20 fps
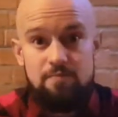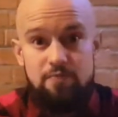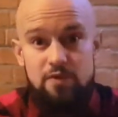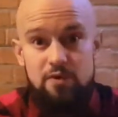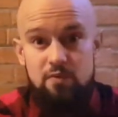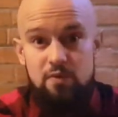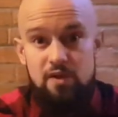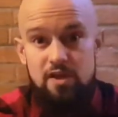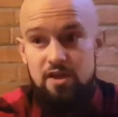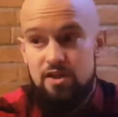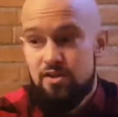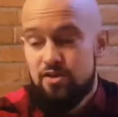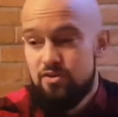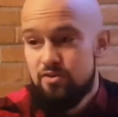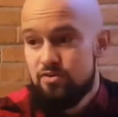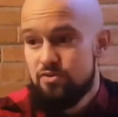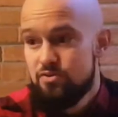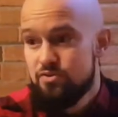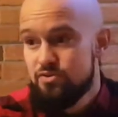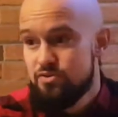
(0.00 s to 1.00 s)
We
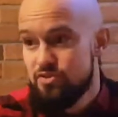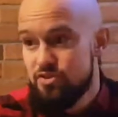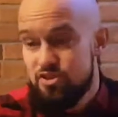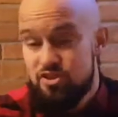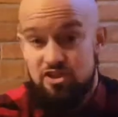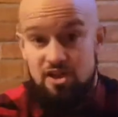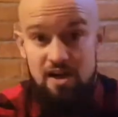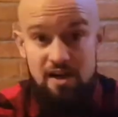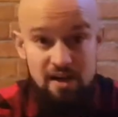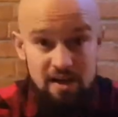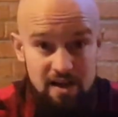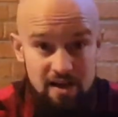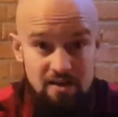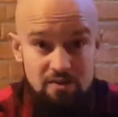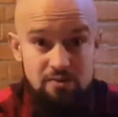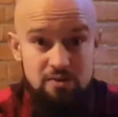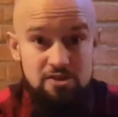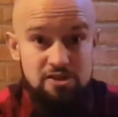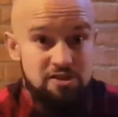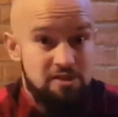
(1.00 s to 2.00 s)
use
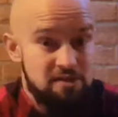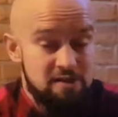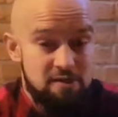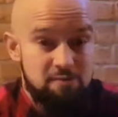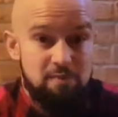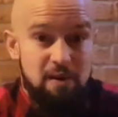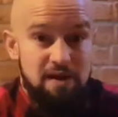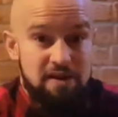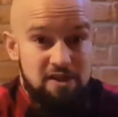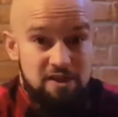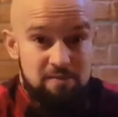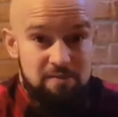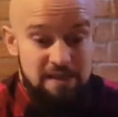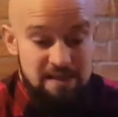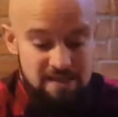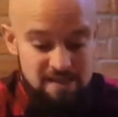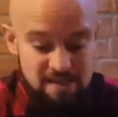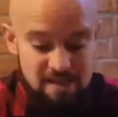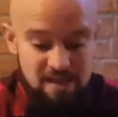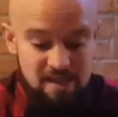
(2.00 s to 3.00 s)
Jaén, which is the Spanish
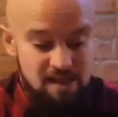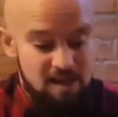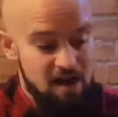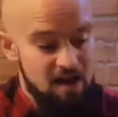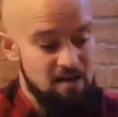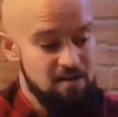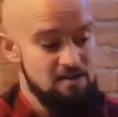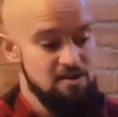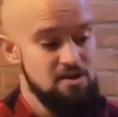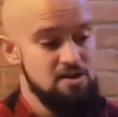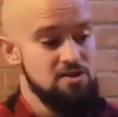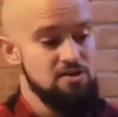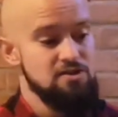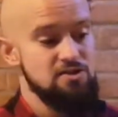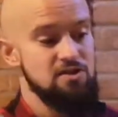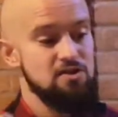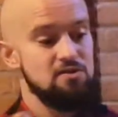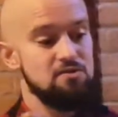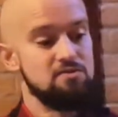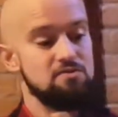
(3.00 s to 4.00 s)
Mencia.
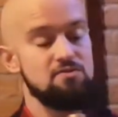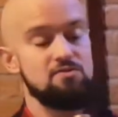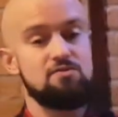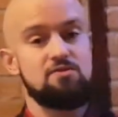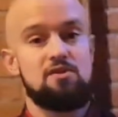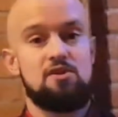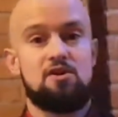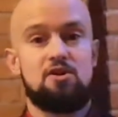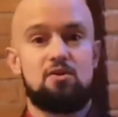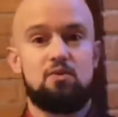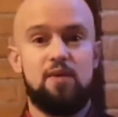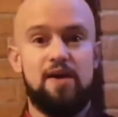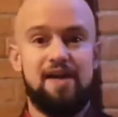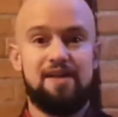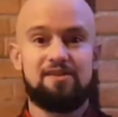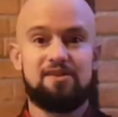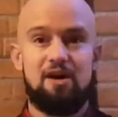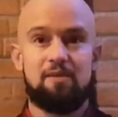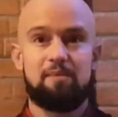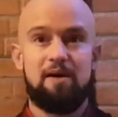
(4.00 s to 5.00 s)
So we
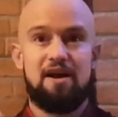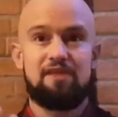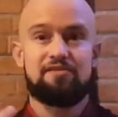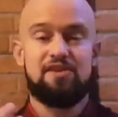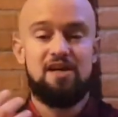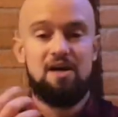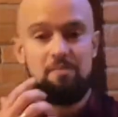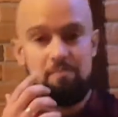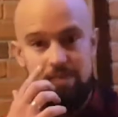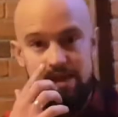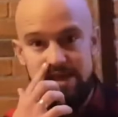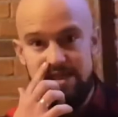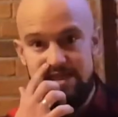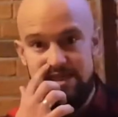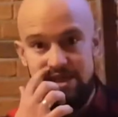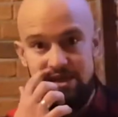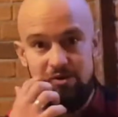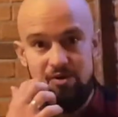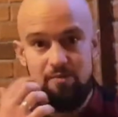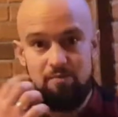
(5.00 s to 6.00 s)
end up having a mix
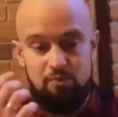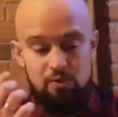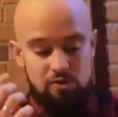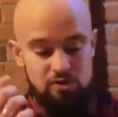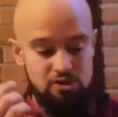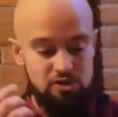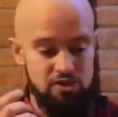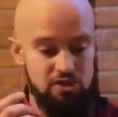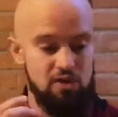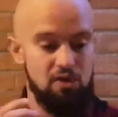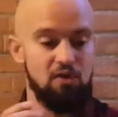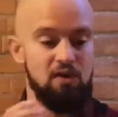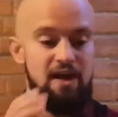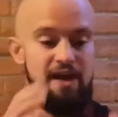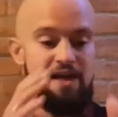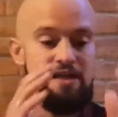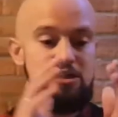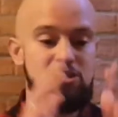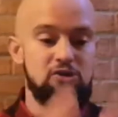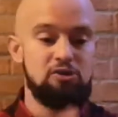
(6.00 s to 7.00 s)
here in Portugal,
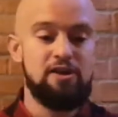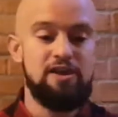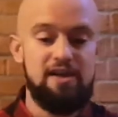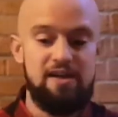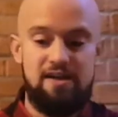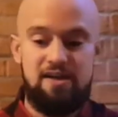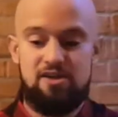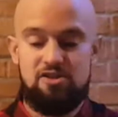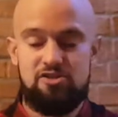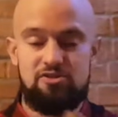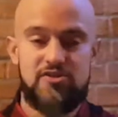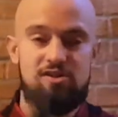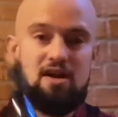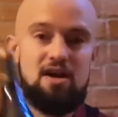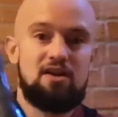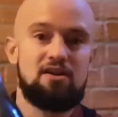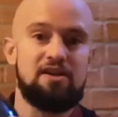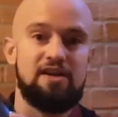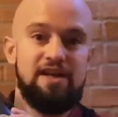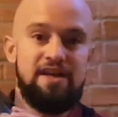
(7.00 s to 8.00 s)
and Touriga
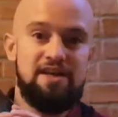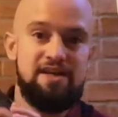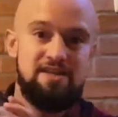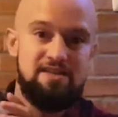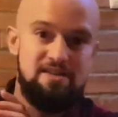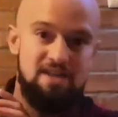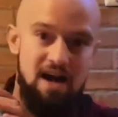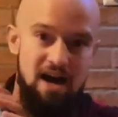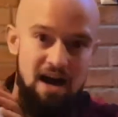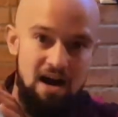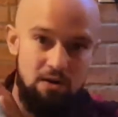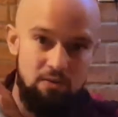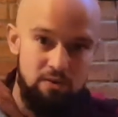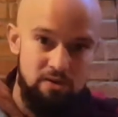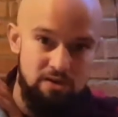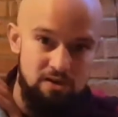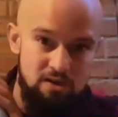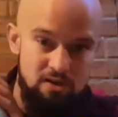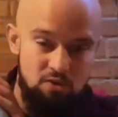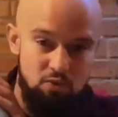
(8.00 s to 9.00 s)
Nacional is
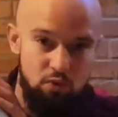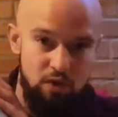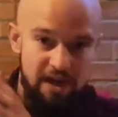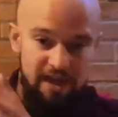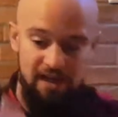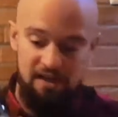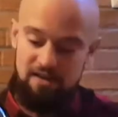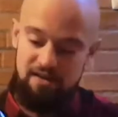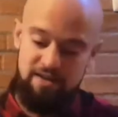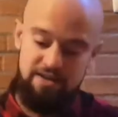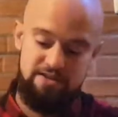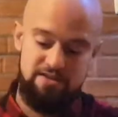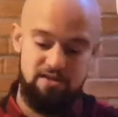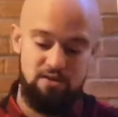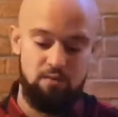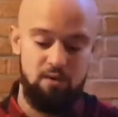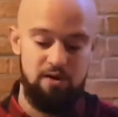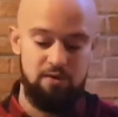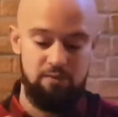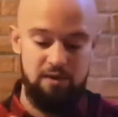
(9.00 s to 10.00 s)
our queen, is the
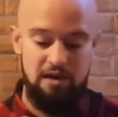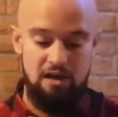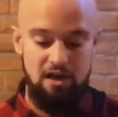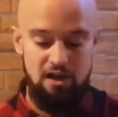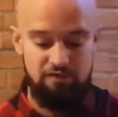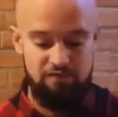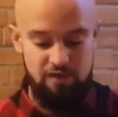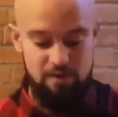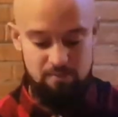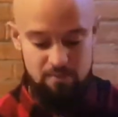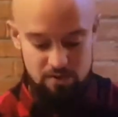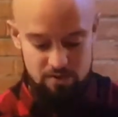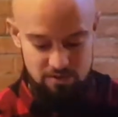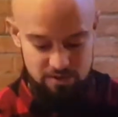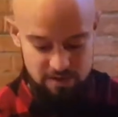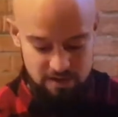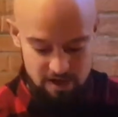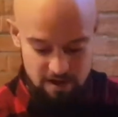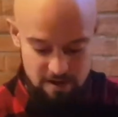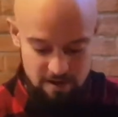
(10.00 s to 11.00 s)
one we love the
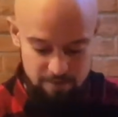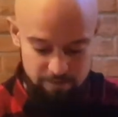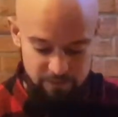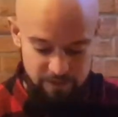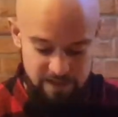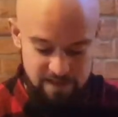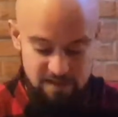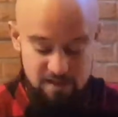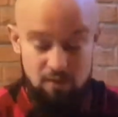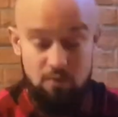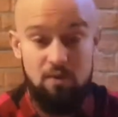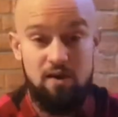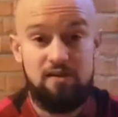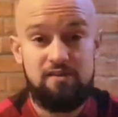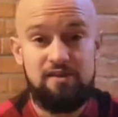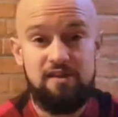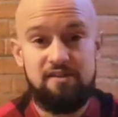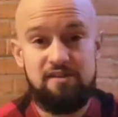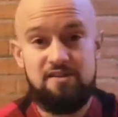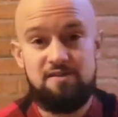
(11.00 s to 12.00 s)
most, is the one
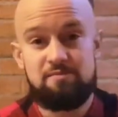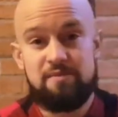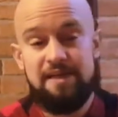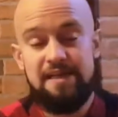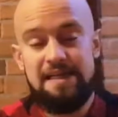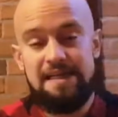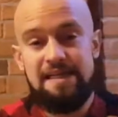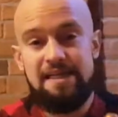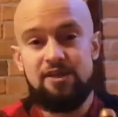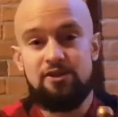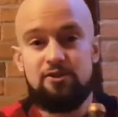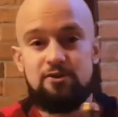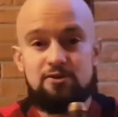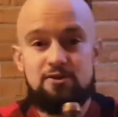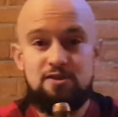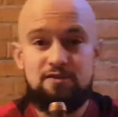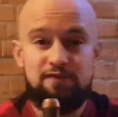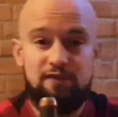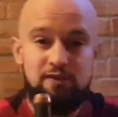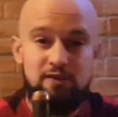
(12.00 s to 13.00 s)
that is mainly
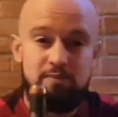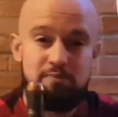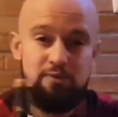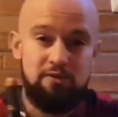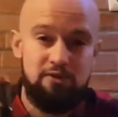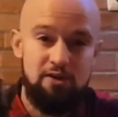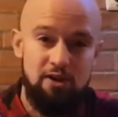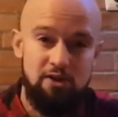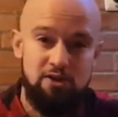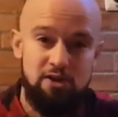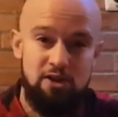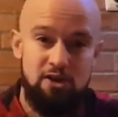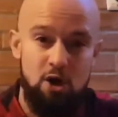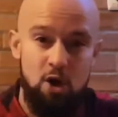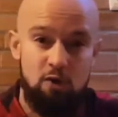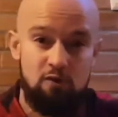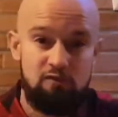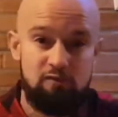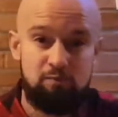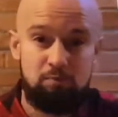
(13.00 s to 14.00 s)
used for the production
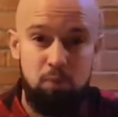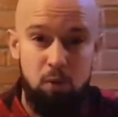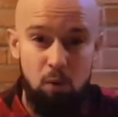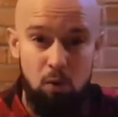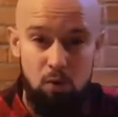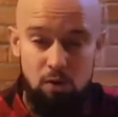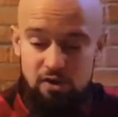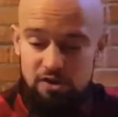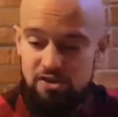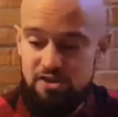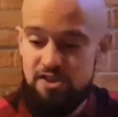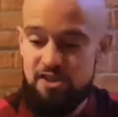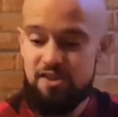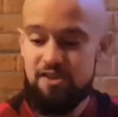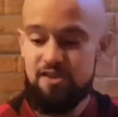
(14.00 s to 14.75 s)
of port.